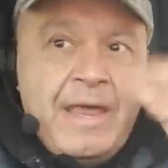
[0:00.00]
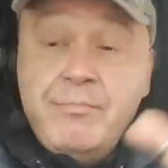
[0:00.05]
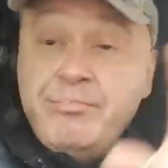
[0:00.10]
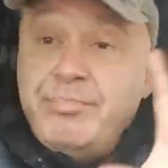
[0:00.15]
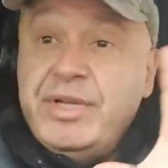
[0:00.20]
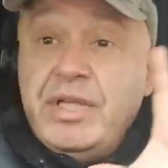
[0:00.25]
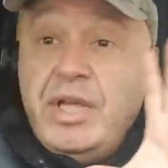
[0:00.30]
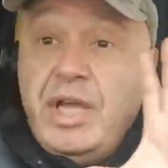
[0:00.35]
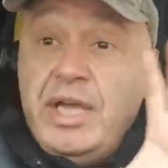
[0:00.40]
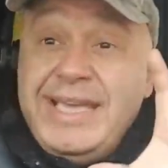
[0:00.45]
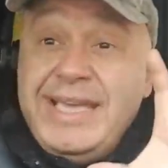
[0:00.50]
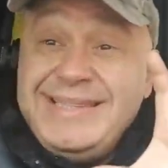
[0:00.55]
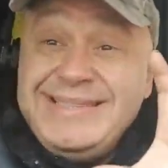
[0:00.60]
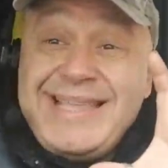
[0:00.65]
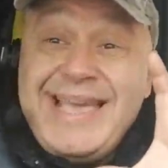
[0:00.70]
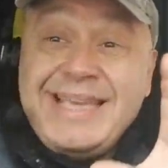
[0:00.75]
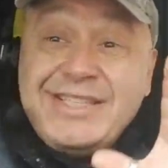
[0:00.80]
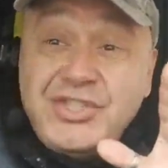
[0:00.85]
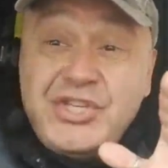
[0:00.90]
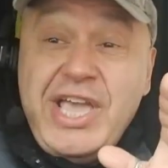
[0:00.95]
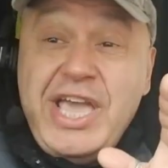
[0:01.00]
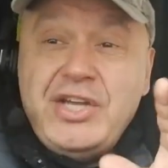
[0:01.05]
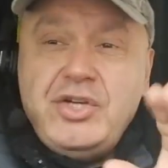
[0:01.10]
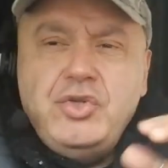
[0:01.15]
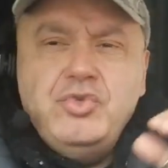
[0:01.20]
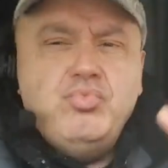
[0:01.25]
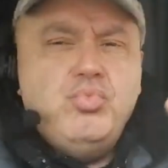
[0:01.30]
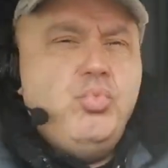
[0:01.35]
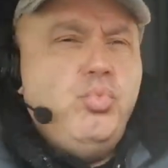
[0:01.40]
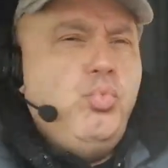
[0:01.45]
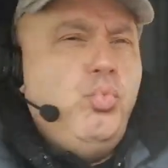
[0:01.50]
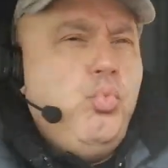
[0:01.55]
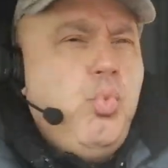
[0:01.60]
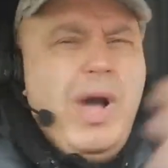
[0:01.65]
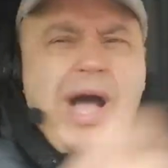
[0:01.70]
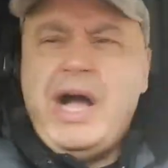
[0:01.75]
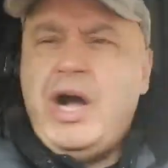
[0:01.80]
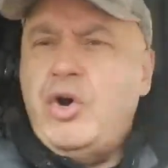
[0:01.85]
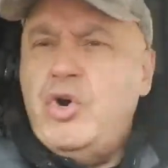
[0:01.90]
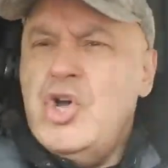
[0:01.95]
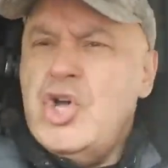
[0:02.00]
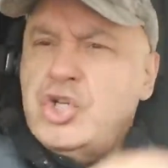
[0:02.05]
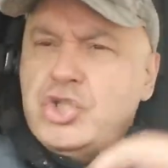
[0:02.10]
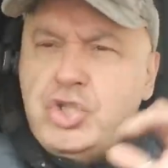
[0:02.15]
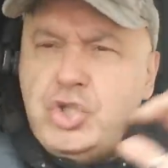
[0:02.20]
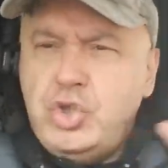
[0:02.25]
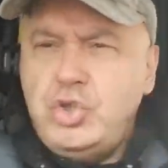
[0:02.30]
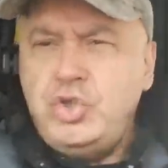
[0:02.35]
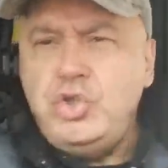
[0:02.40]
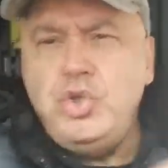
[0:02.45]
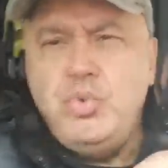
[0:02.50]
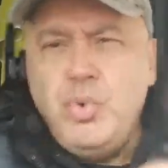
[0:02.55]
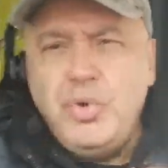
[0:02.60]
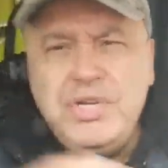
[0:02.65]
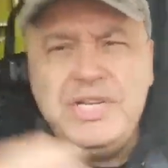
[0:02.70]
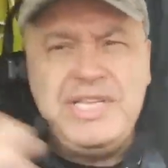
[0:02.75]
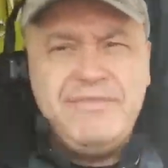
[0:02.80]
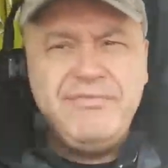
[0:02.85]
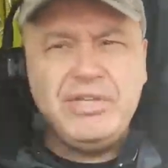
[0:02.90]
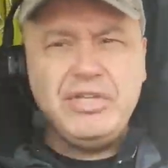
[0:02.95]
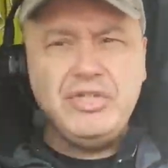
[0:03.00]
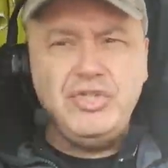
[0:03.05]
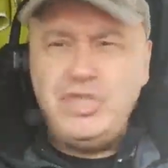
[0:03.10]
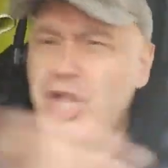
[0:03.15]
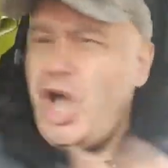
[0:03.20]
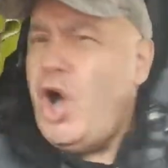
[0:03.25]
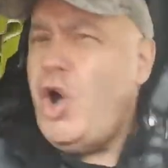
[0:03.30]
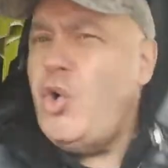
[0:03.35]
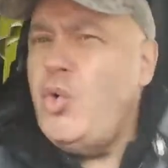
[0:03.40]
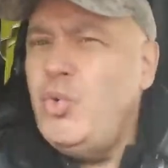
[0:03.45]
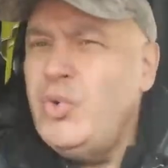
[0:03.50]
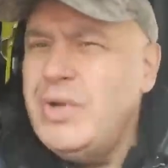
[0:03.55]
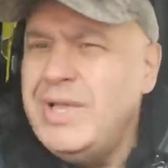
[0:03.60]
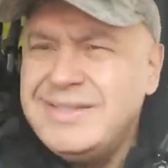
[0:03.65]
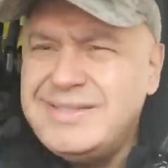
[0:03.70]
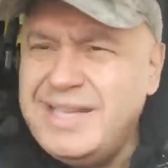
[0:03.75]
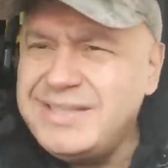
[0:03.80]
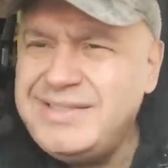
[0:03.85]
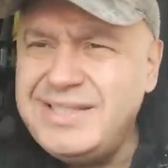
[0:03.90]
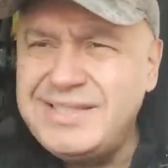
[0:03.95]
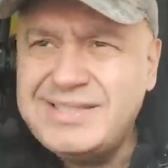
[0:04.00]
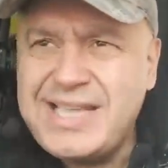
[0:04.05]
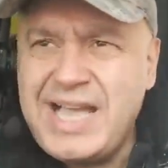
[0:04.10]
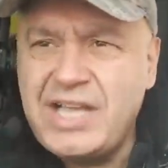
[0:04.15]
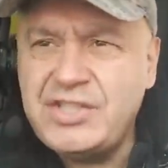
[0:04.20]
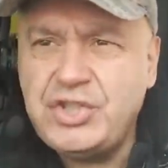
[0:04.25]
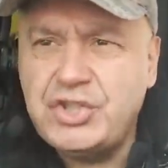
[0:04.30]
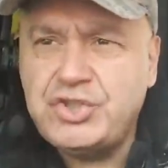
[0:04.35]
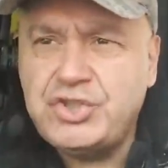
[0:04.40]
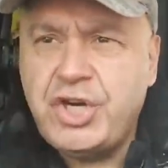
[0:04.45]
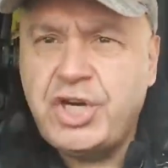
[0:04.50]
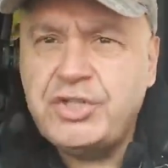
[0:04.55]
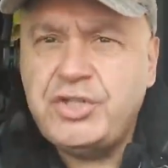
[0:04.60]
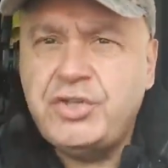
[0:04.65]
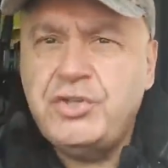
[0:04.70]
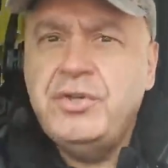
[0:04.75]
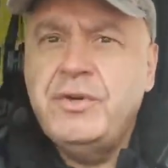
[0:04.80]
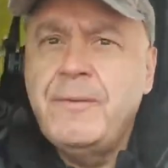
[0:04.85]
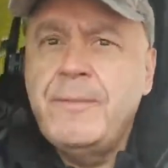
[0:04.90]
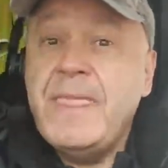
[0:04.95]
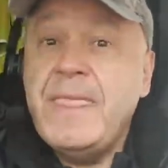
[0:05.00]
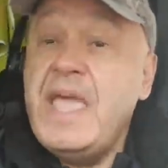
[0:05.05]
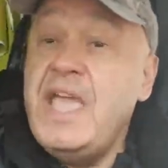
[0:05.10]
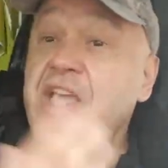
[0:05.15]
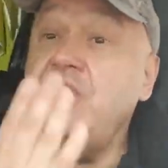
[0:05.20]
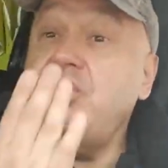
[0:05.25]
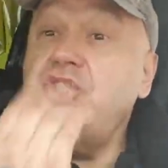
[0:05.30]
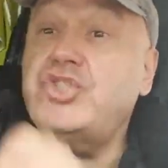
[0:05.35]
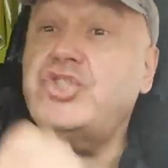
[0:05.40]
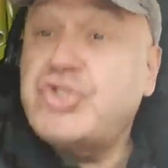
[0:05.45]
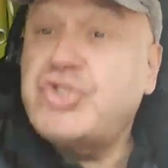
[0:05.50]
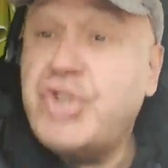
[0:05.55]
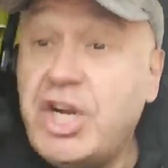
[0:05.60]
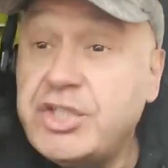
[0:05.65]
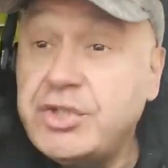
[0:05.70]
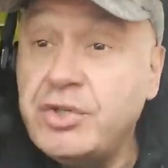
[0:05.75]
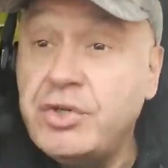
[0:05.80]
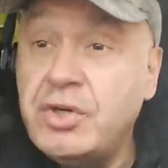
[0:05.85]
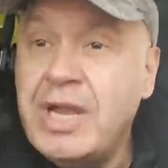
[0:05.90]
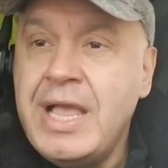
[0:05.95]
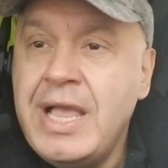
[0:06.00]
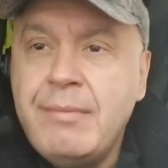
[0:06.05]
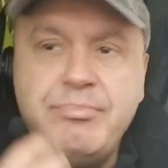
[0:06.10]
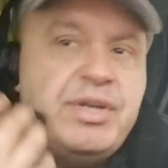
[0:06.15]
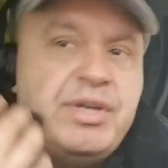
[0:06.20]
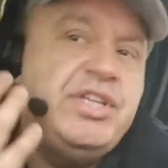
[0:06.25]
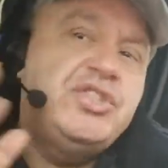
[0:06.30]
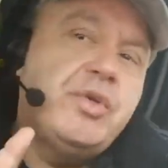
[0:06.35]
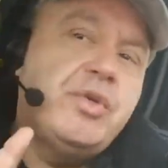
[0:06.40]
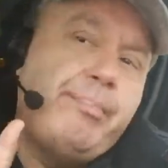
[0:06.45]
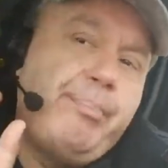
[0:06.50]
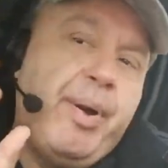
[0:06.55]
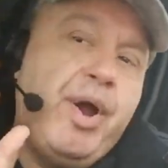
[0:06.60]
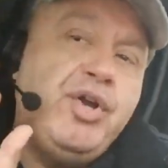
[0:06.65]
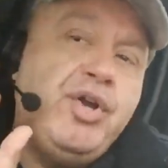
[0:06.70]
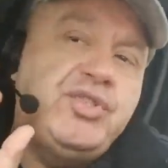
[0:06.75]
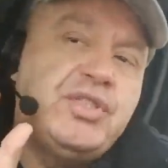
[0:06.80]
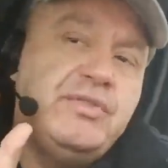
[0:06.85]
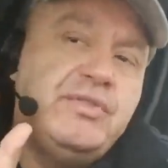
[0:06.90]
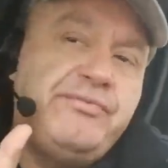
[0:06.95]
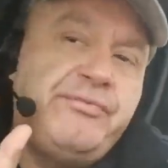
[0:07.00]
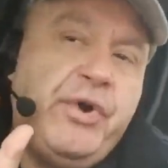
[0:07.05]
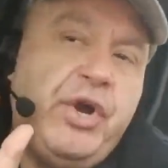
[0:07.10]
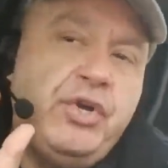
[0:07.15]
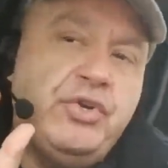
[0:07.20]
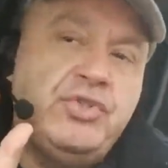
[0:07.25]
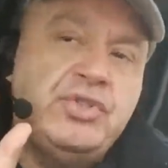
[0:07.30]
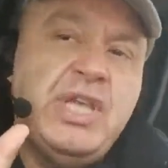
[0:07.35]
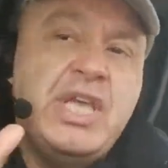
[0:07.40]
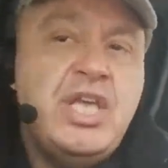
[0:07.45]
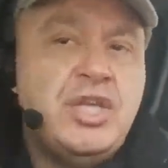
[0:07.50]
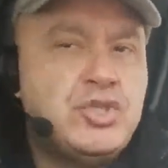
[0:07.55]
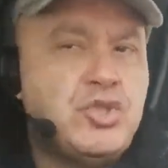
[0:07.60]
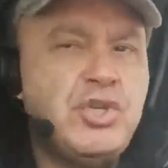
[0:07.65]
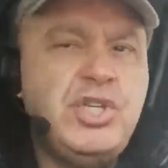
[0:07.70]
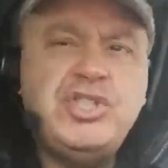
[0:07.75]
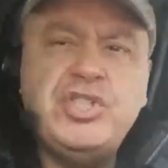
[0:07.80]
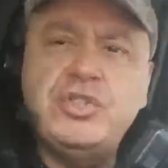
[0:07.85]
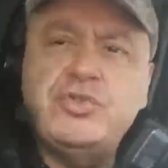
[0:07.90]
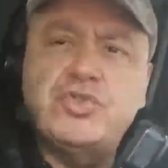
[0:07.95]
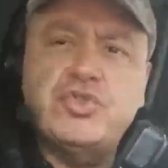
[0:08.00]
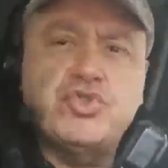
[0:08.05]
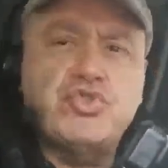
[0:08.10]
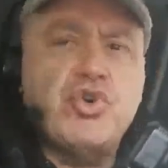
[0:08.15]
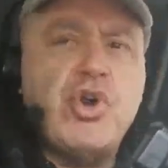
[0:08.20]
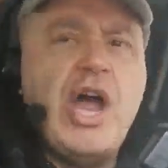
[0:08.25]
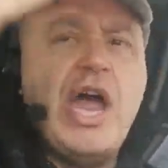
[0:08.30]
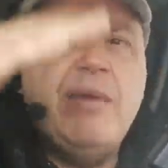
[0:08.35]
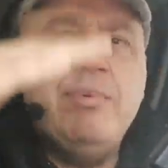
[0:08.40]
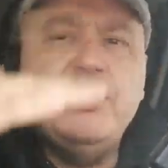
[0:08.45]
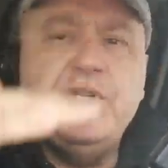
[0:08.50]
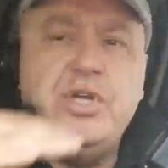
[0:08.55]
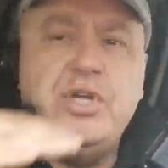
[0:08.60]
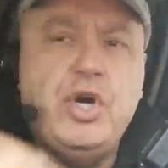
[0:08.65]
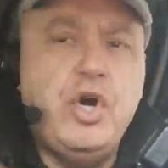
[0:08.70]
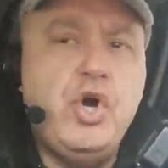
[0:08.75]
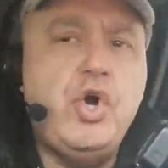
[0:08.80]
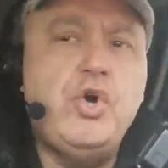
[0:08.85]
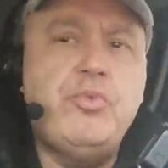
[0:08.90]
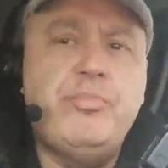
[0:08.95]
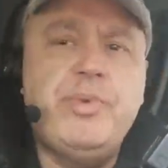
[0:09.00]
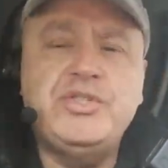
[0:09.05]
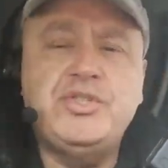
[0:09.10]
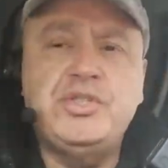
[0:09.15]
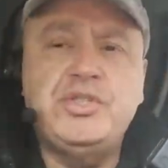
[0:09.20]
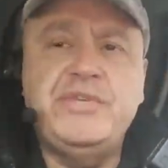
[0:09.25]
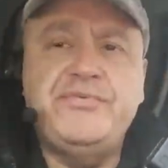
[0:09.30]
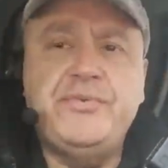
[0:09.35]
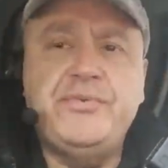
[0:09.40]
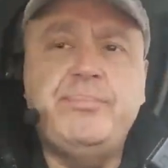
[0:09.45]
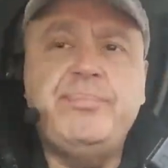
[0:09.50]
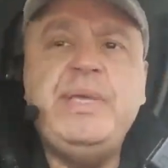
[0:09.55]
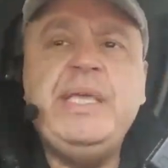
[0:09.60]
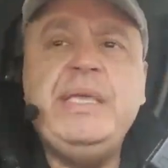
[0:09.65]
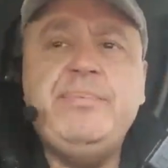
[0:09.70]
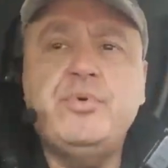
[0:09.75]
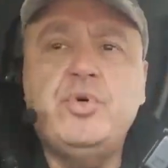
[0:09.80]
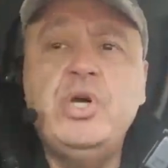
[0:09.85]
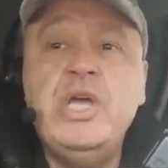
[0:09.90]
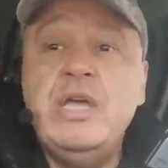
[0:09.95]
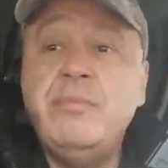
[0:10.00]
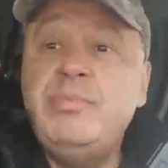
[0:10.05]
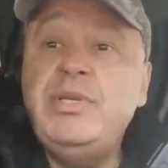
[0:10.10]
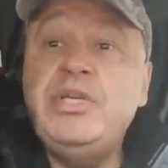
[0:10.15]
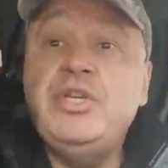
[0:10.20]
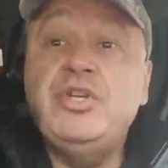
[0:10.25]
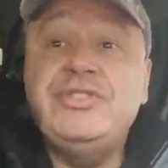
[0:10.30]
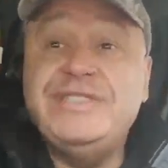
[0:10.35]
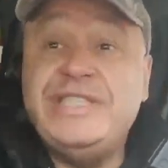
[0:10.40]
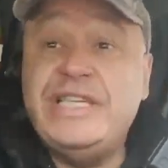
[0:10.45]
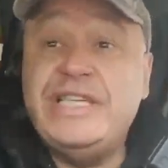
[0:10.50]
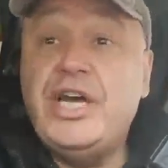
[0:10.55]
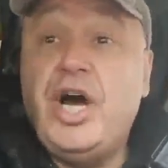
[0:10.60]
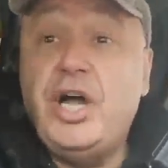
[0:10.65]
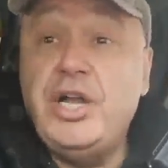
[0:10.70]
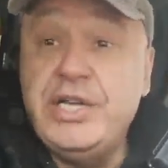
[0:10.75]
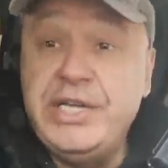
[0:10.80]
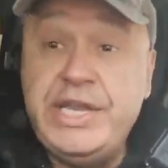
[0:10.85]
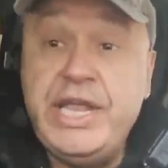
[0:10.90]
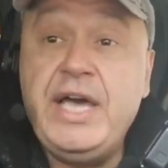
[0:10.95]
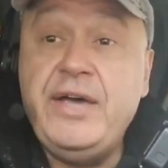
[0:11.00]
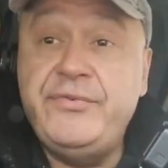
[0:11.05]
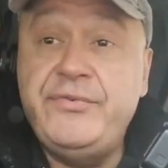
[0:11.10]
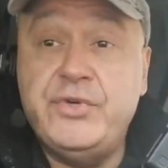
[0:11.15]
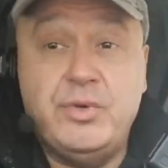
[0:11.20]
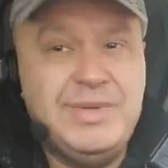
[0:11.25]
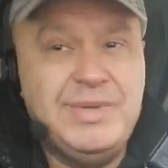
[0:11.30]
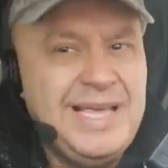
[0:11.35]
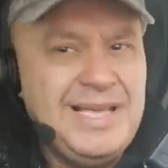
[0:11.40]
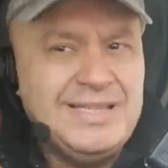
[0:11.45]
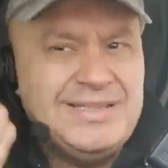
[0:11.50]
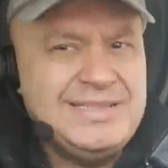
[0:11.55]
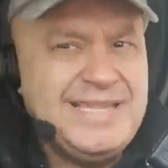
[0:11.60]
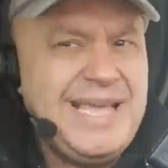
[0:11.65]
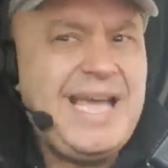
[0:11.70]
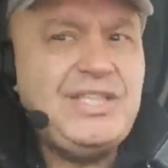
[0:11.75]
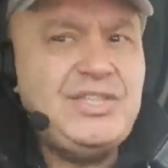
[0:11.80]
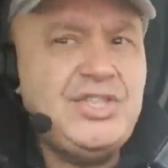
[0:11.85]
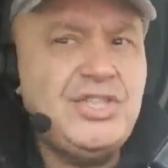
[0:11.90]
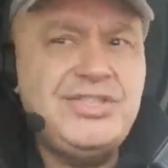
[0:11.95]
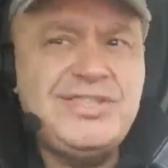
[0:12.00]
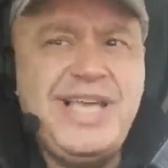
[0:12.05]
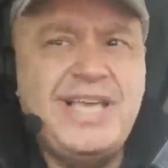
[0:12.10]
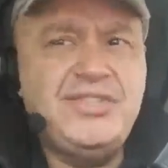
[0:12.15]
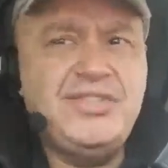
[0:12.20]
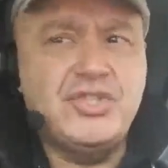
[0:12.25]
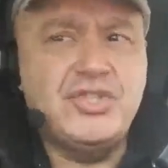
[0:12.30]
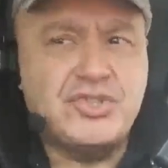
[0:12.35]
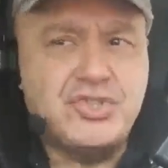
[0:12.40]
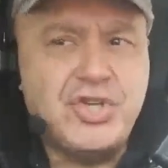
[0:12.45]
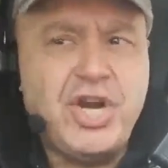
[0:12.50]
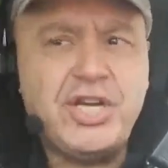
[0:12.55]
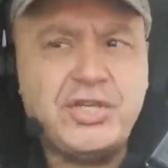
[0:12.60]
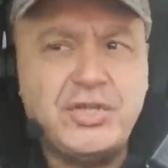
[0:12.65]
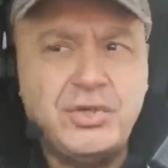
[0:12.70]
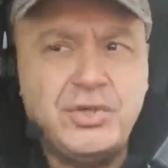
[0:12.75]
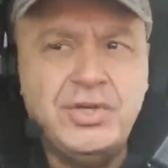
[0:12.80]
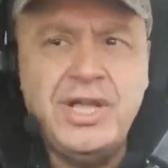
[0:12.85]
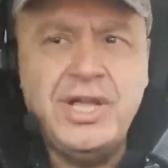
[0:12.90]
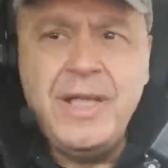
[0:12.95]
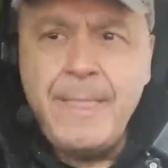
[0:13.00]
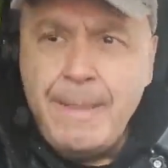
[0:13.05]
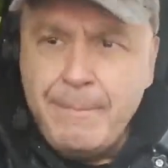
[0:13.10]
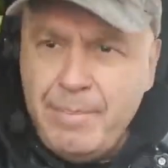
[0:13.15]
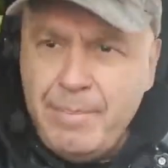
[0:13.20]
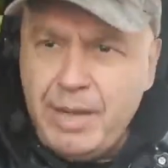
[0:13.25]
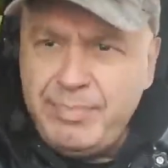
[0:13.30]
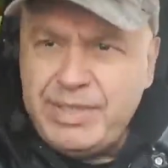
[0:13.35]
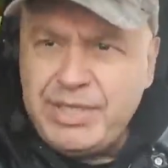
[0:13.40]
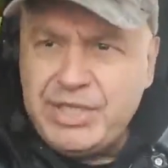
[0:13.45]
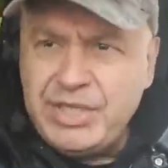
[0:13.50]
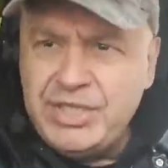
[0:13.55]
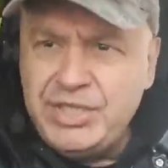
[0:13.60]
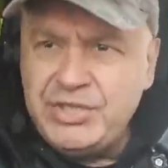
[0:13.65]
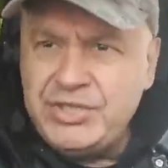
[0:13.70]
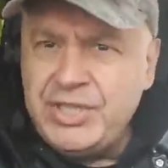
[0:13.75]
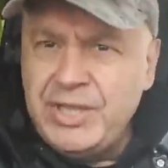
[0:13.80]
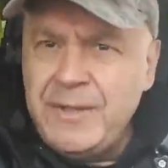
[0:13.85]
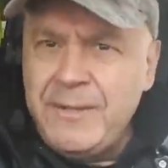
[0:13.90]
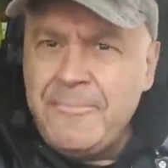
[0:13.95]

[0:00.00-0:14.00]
But in that channel, wow, you wouldn't even know that this guy's a trucker. And he's a trucker, but he's a person first. So he's subscribing to a whole bunch of different people because they all love him. Not just as a trucker, but because